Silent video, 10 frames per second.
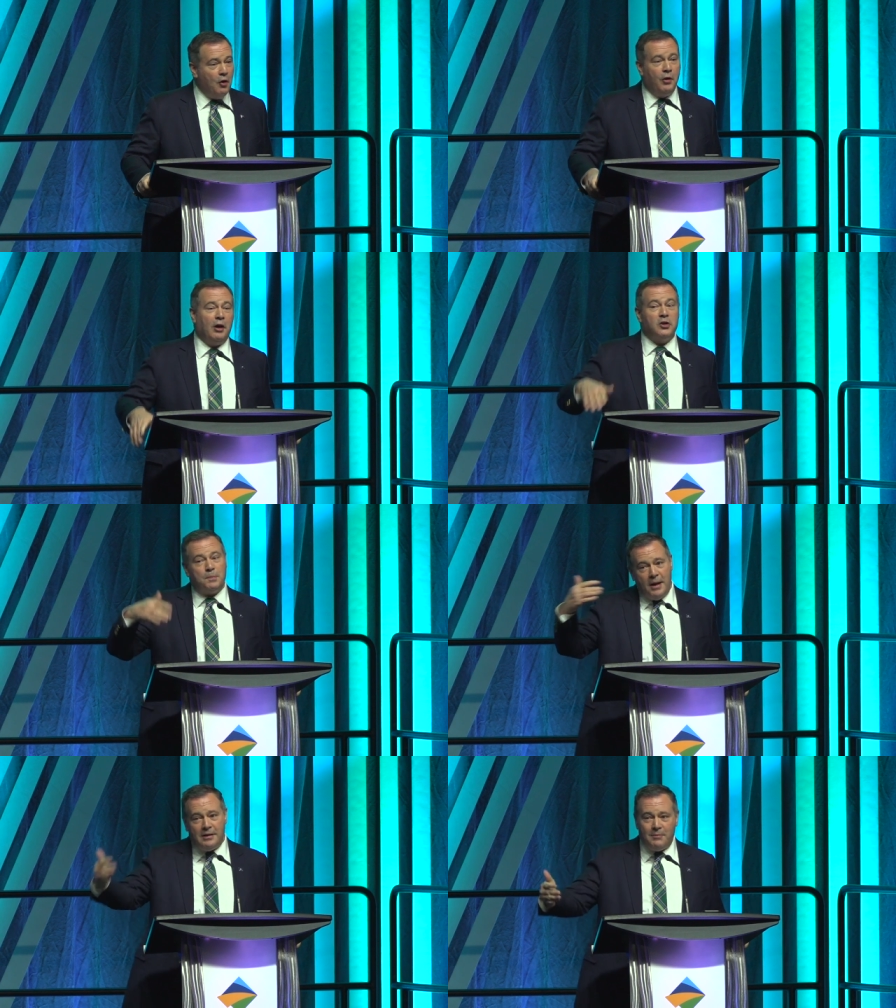We are
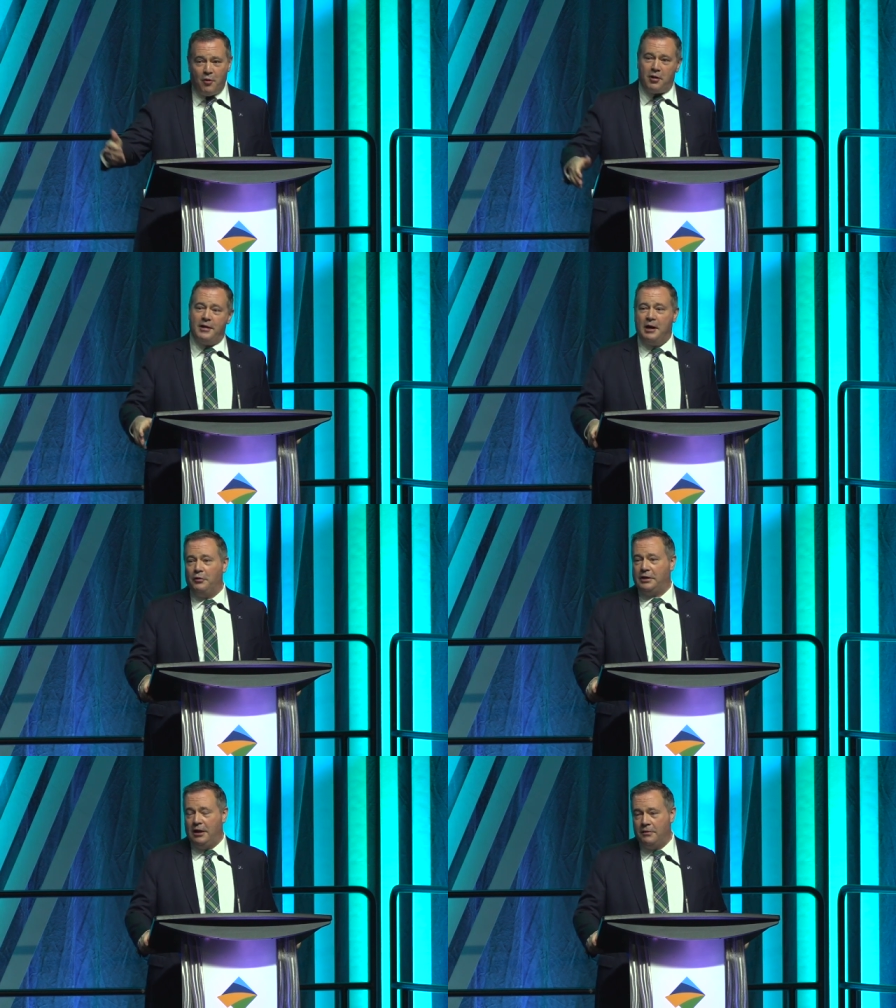spending more on
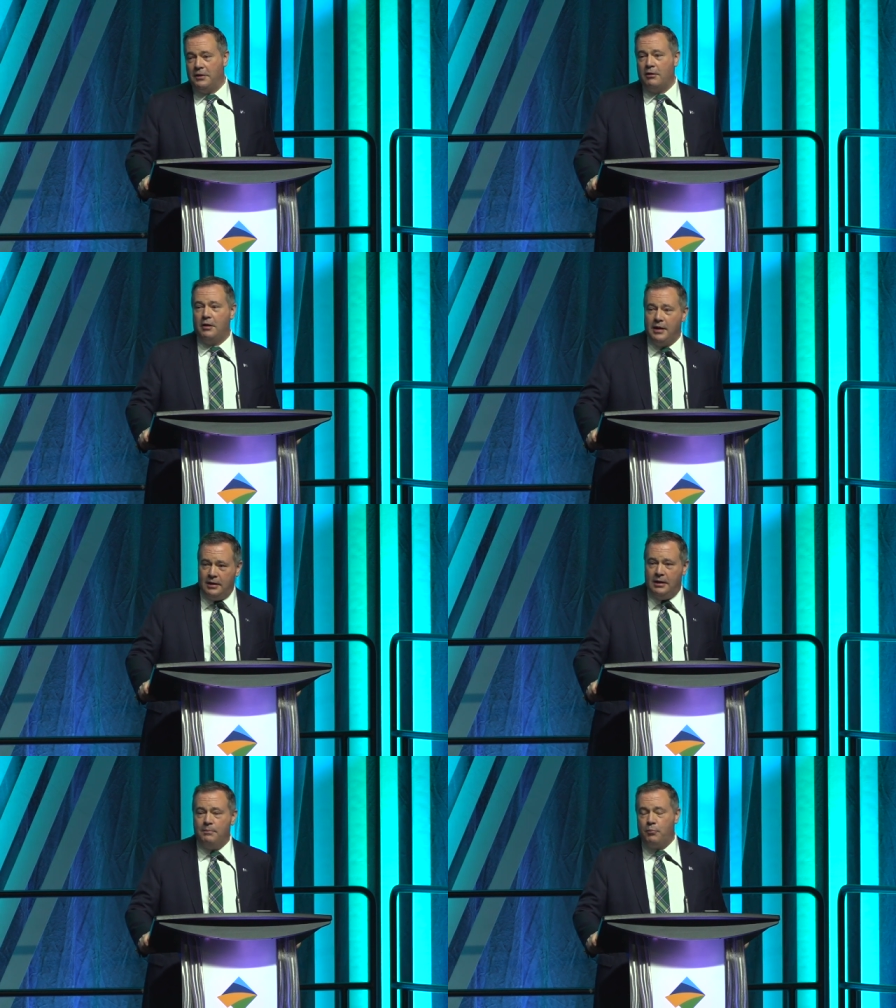healthcare than on
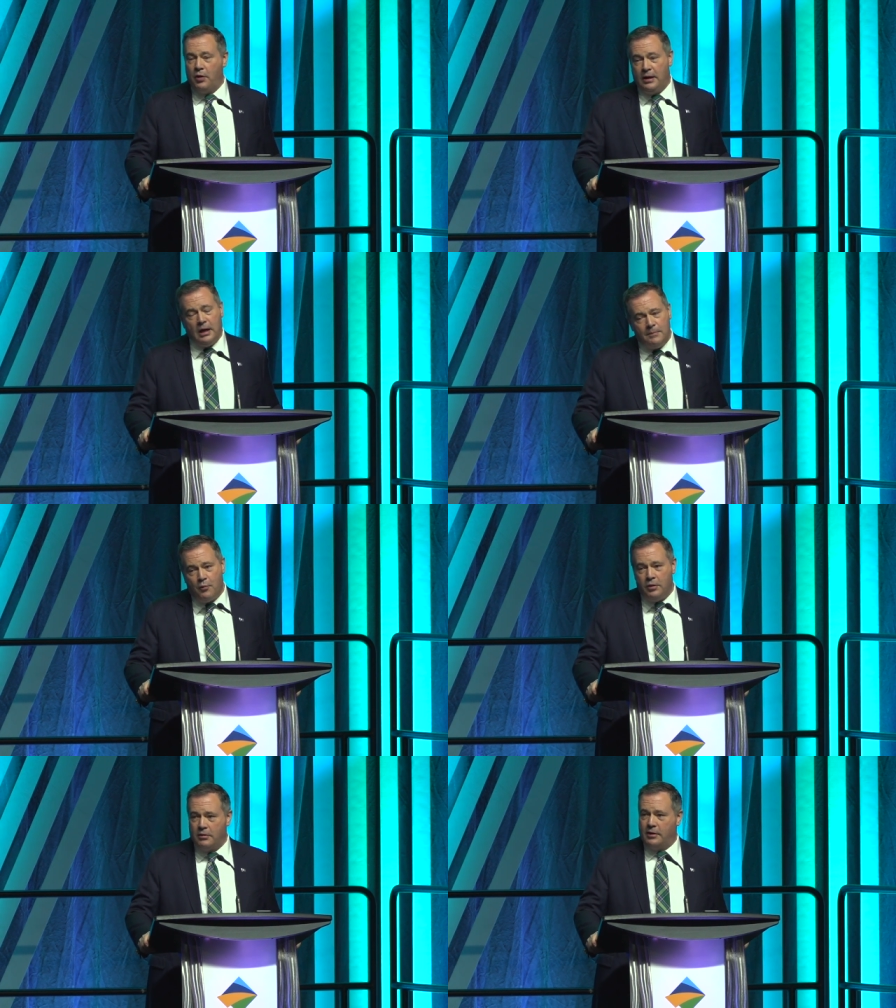any at any
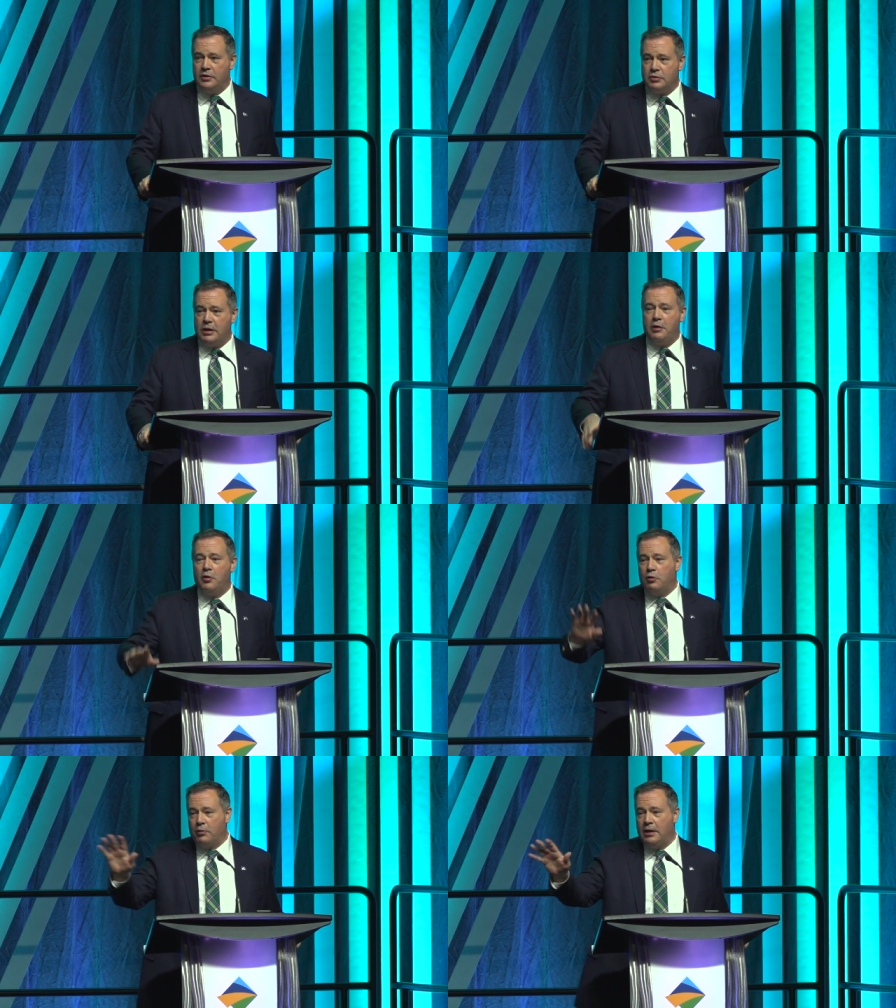point in our history. I
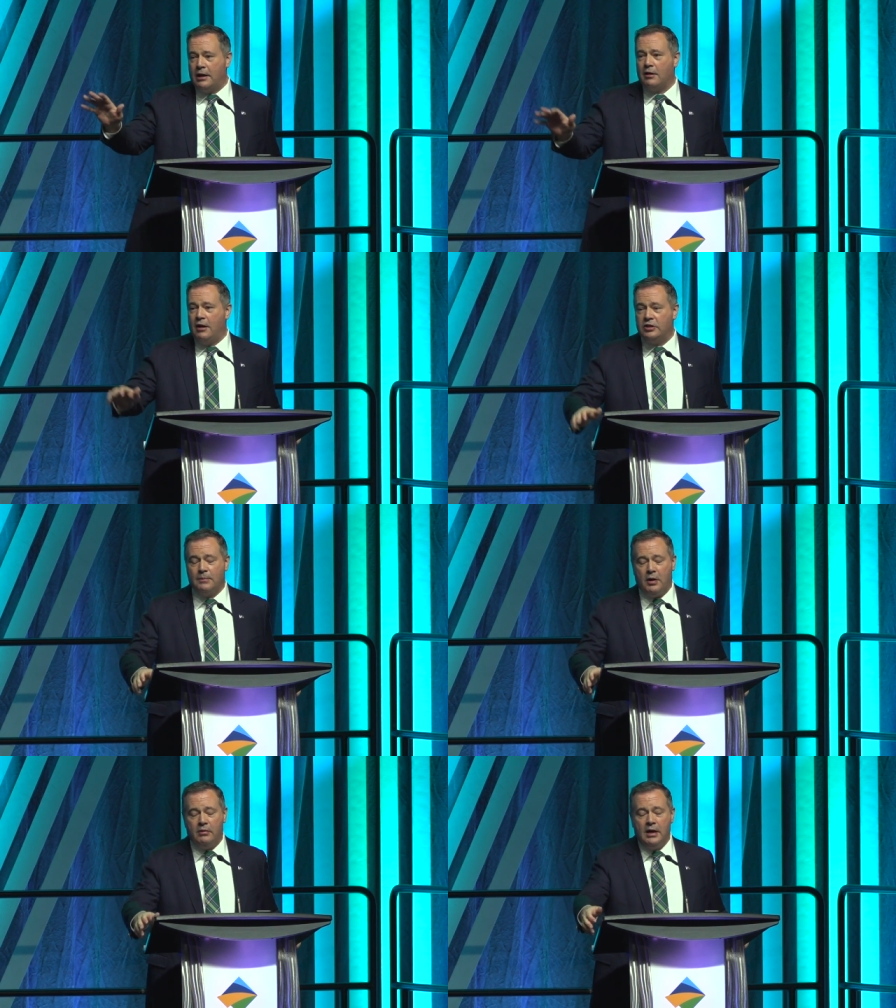know you read headlines
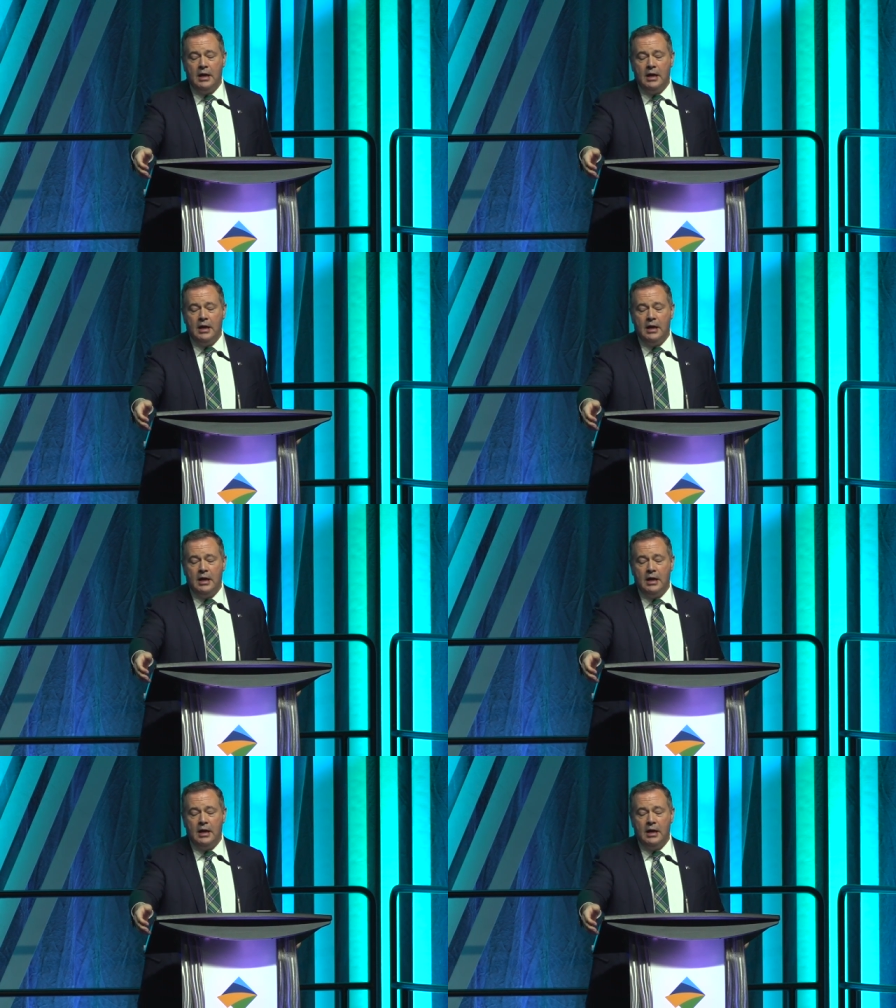about